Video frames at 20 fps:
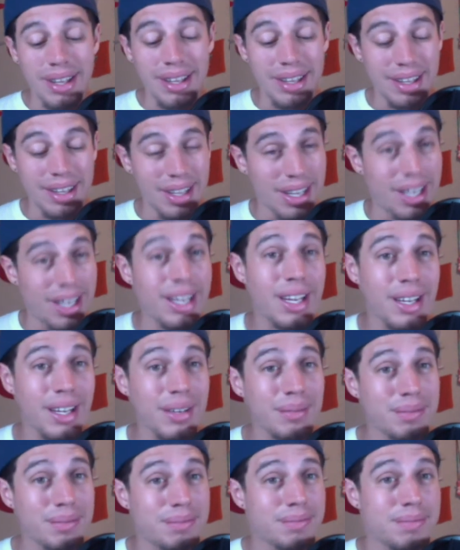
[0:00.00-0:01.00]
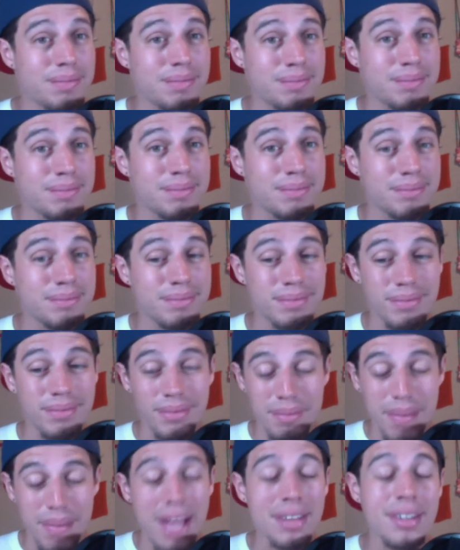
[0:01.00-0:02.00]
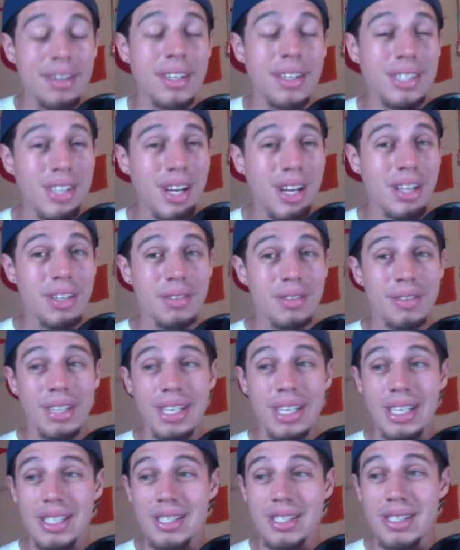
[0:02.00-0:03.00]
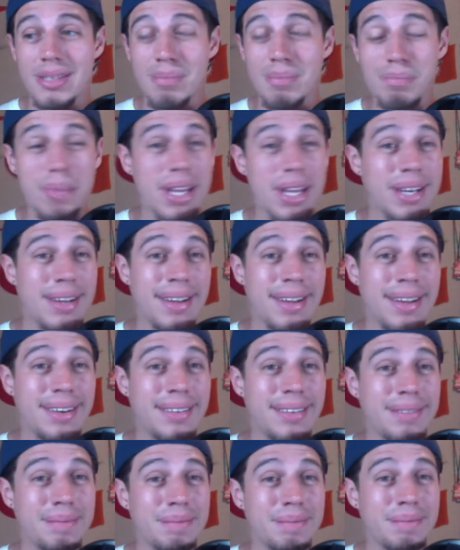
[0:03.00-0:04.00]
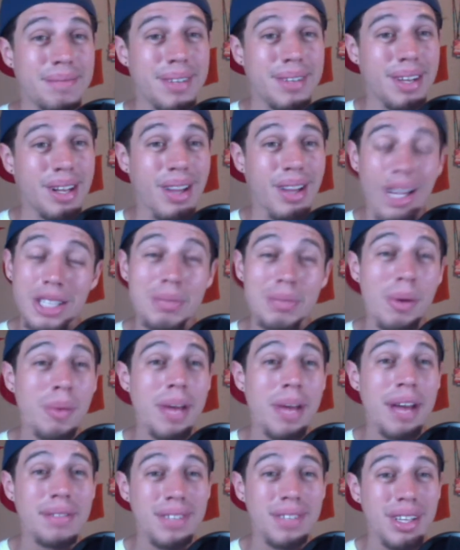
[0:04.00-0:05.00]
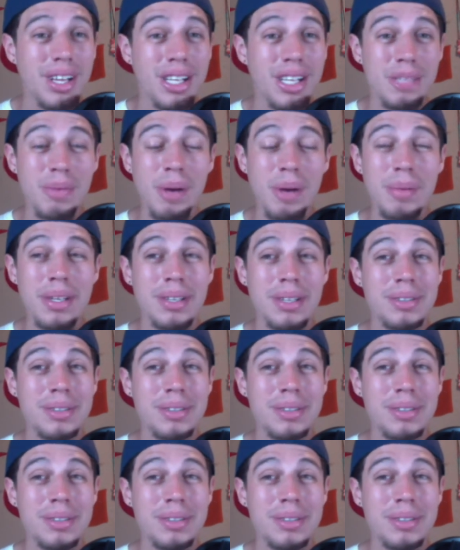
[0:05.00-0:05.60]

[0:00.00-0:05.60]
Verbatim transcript: he Matthew Tkachuk has been in clutch moment after clutch moment.